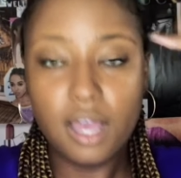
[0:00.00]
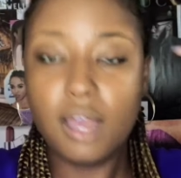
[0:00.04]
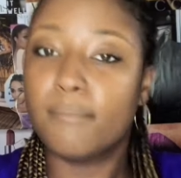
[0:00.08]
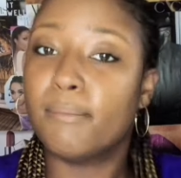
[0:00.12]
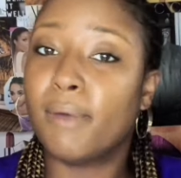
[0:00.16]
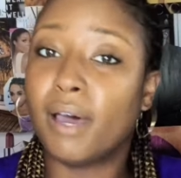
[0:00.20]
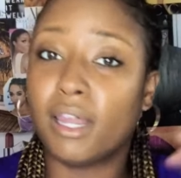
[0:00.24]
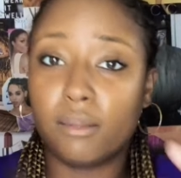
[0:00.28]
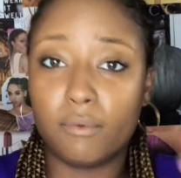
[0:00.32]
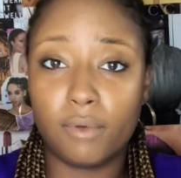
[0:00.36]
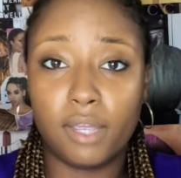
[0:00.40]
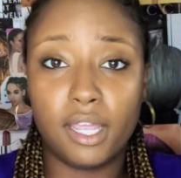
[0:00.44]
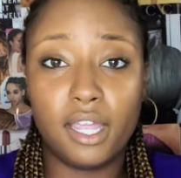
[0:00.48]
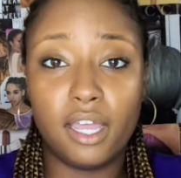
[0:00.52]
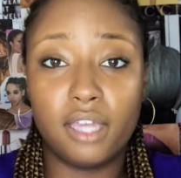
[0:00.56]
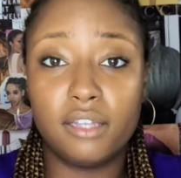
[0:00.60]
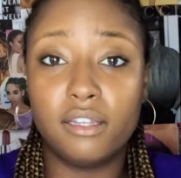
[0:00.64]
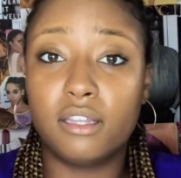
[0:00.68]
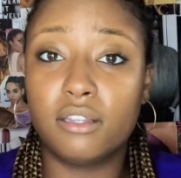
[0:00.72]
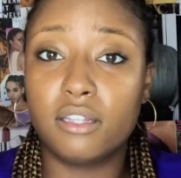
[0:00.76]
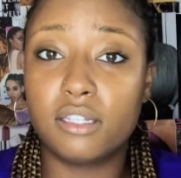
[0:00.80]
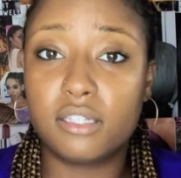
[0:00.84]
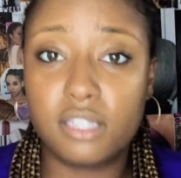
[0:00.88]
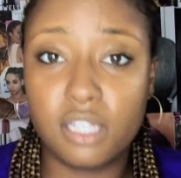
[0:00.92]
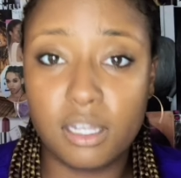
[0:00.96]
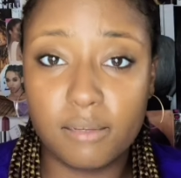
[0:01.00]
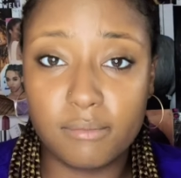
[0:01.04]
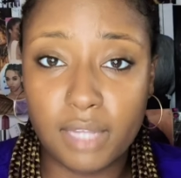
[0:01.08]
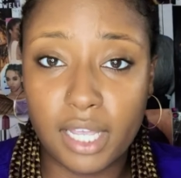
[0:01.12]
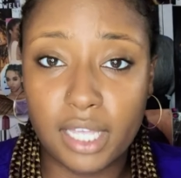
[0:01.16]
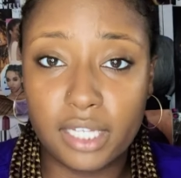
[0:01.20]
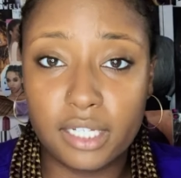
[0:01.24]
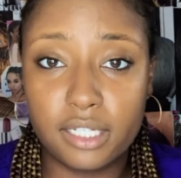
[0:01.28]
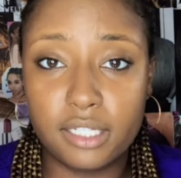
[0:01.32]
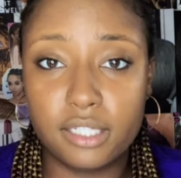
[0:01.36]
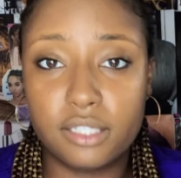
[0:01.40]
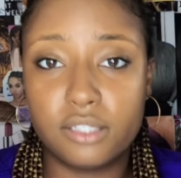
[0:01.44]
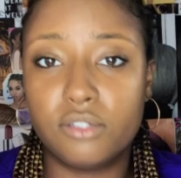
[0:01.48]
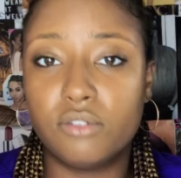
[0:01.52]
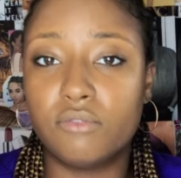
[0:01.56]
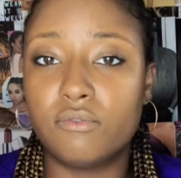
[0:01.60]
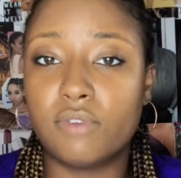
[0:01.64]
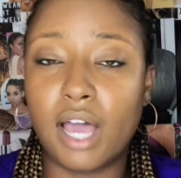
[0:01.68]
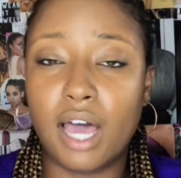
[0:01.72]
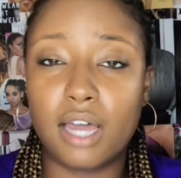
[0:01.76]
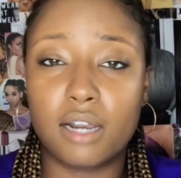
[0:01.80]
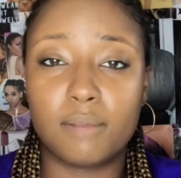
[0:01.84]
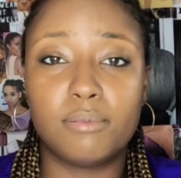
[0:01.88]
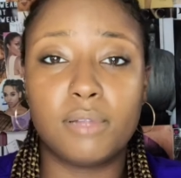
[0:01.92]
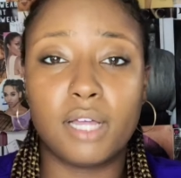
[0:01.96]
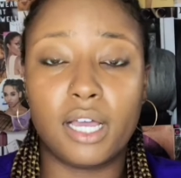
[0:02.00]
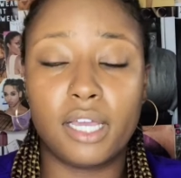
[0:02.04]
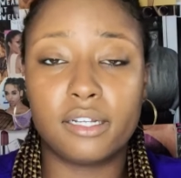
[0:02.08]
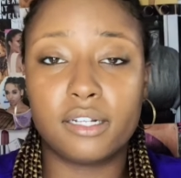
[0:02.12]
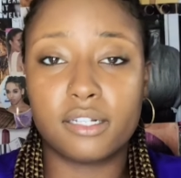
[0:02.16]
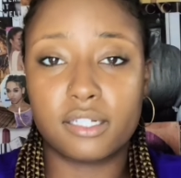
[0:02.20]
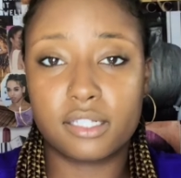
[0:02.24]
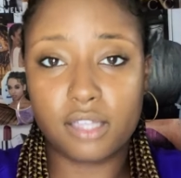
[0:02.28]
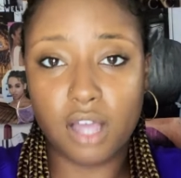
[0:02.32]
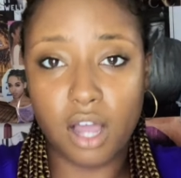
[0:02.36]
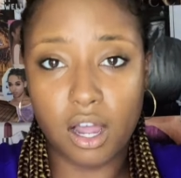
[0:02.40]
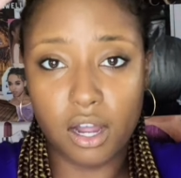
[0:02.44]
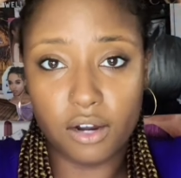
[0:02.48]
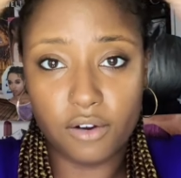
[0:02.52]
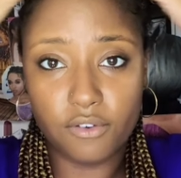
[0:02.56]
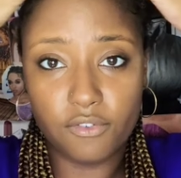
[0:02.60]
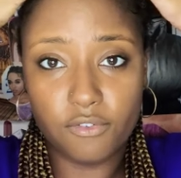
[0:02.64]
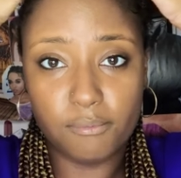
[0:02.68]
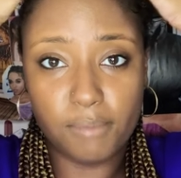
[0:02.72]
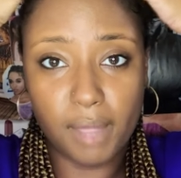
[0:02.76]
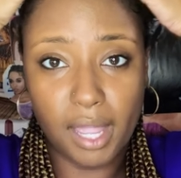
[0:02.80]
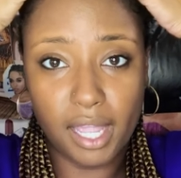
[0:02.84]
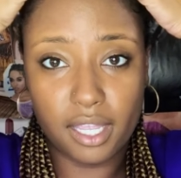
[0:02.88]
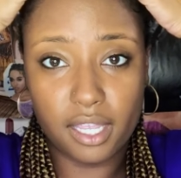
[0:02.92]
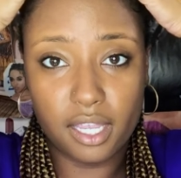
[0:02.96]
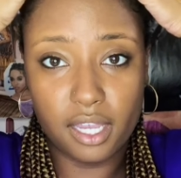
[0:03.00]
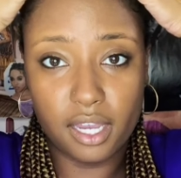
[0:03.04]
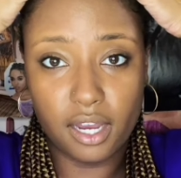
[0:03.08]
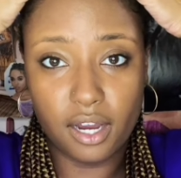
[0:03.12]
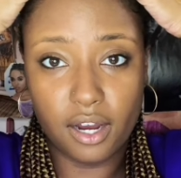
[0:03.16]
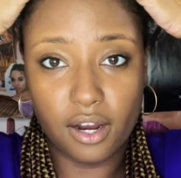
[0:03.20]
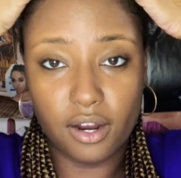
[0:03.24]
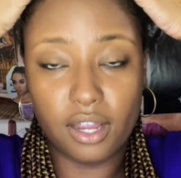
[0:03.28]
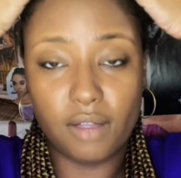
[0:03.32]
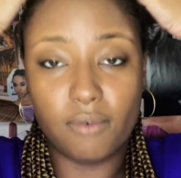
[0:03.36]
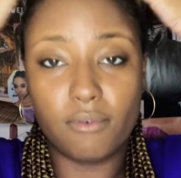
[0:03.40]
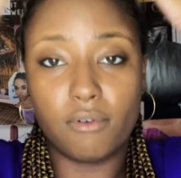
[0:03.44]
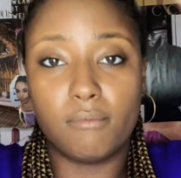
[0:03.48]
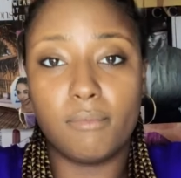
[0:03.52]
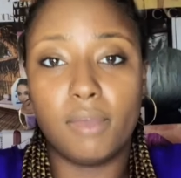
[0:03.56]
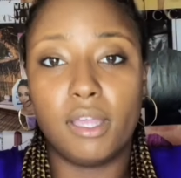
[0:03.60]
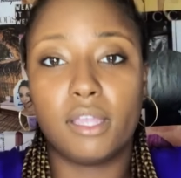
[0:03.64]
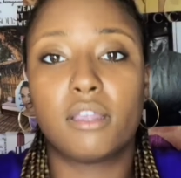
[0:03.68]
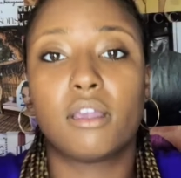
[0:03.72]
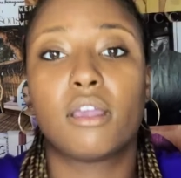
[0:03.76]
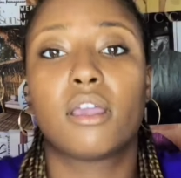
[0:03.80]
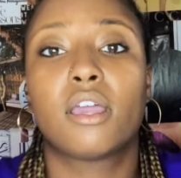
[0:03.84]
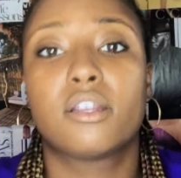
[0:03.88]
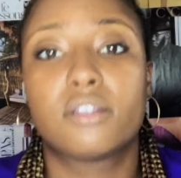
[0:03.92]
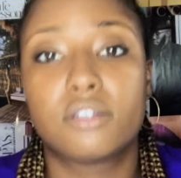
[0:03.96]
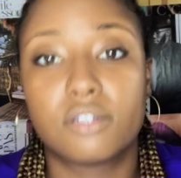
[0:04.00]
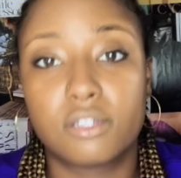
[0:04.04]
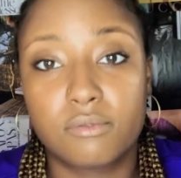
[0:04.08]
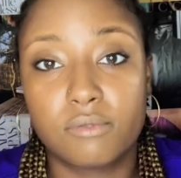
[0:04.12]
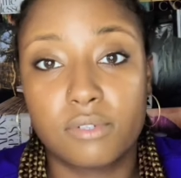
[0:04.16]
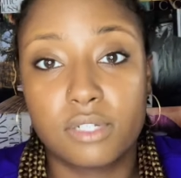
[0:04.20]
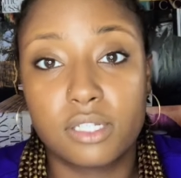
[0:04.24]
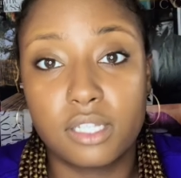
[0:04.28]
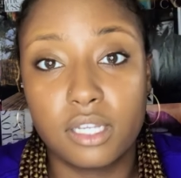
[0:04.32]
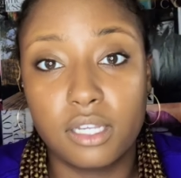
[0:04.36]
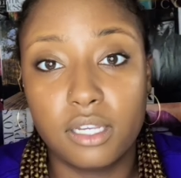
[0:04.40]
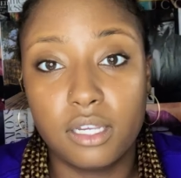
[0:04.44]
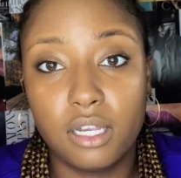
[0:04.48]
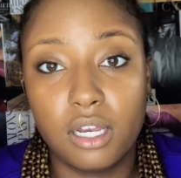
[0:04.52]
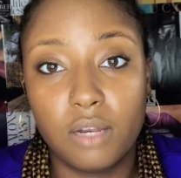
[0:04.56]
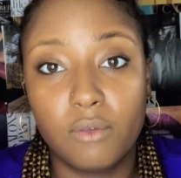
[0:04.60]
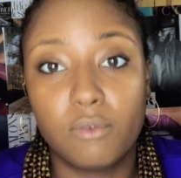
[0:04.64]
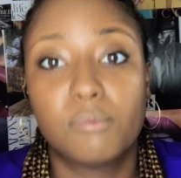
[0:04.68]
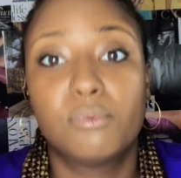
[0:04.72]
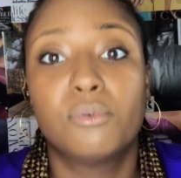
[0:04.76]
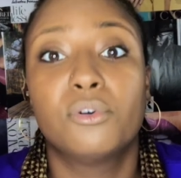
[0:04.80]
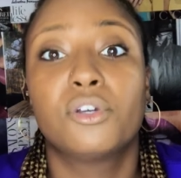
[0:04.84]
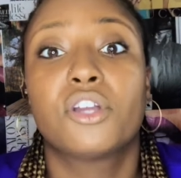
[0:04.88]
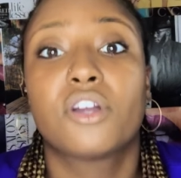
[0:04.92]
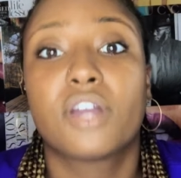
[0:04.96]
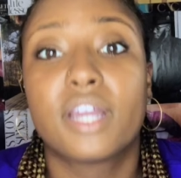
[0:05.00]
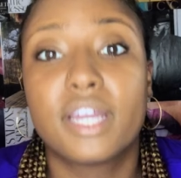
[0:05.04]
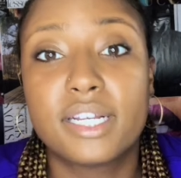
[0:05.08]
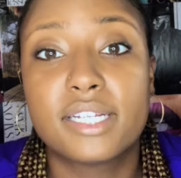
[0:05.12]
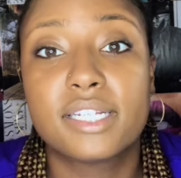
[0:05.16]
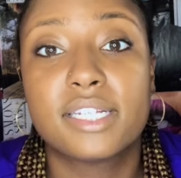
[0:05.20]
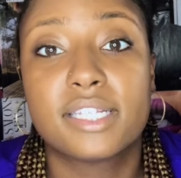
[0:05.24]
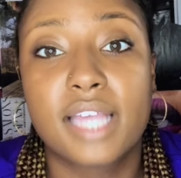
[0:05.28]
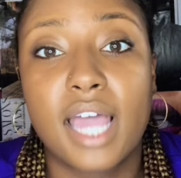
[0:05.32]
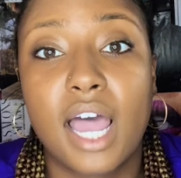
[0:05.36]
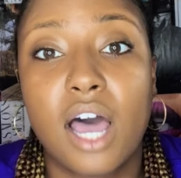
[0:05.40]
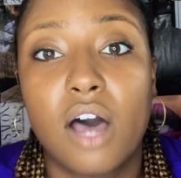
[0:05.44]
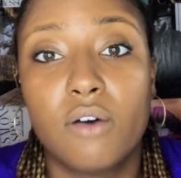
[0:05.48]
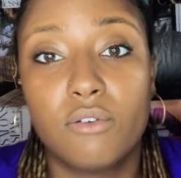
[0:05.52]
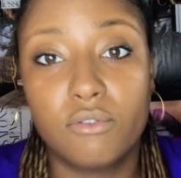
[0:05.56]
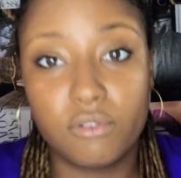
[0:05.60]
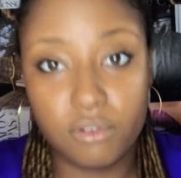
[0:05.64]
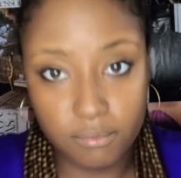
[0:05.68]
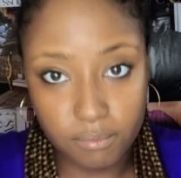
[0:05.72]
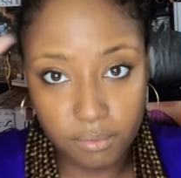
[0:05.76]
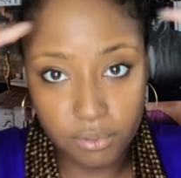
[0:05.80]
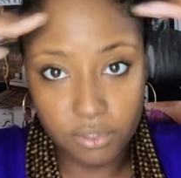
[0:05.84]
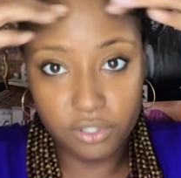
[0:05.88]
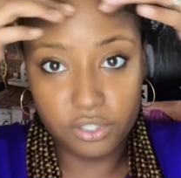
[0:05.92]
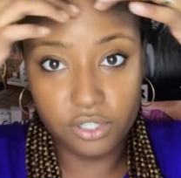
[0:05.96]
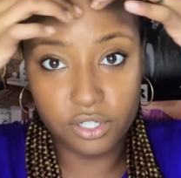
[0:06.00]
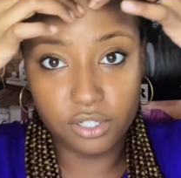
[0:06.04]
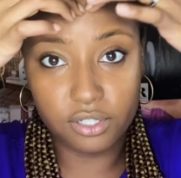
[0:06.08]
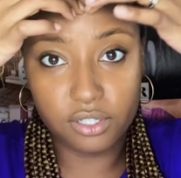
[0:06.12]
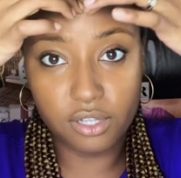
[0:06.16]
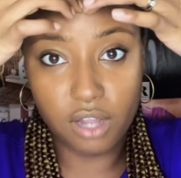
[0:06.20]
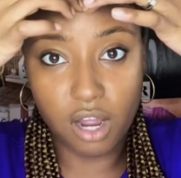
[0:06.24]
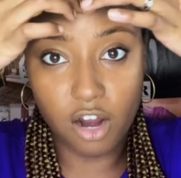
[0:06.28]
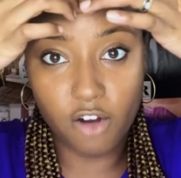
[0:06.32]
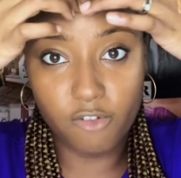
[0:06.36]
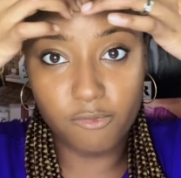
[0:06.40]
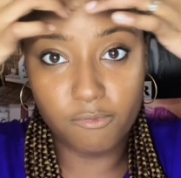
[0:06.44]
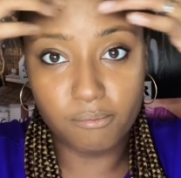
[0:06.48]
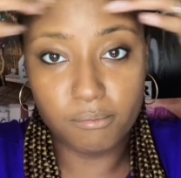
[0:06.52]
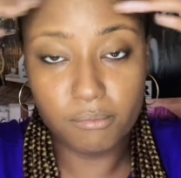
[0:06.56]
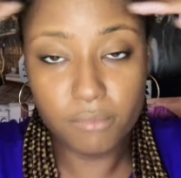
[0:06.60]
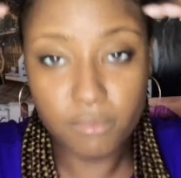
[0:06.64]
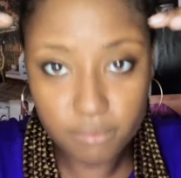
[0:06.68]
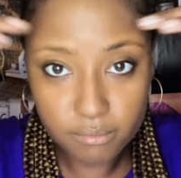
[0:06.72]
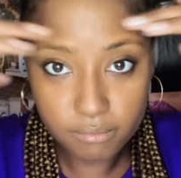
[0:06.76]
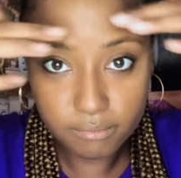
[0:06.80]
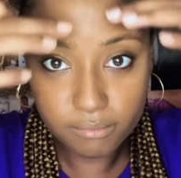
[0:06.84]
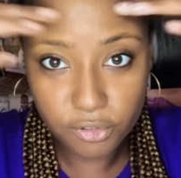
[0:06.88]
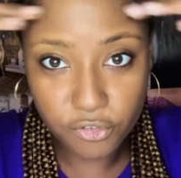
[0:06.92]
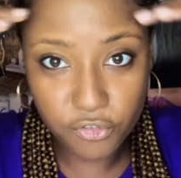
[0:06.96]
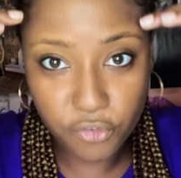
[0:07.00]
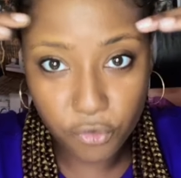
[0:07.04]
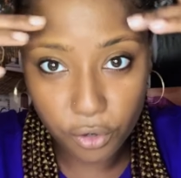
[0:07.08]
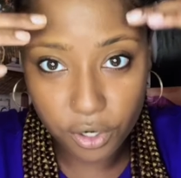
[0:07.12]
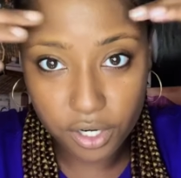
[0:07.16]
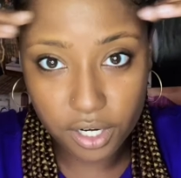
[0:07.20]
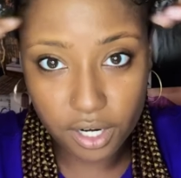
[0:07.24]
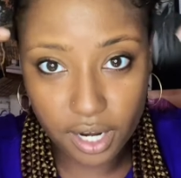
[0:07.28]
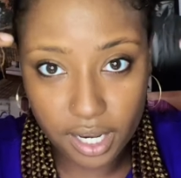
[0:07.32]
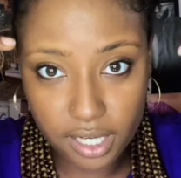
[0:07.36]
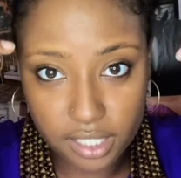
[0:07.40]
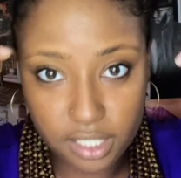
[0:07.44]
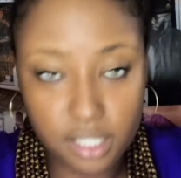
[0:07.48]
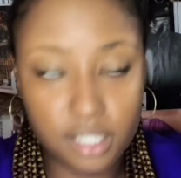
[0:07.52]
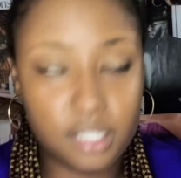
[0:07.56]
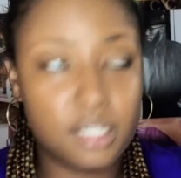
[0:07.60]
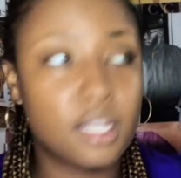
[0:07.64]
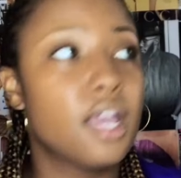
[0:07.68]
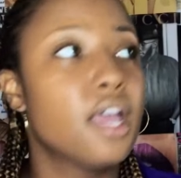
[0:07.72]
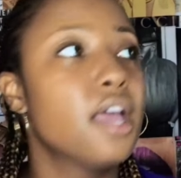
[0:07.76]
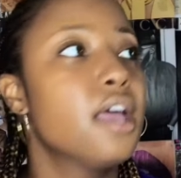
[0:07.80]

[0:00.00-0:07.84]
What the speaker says: By the way, another tip, ladies, do not apply your scarf back here. It will make your edges recede. It will pull your edges out. Put your scarf before your edges.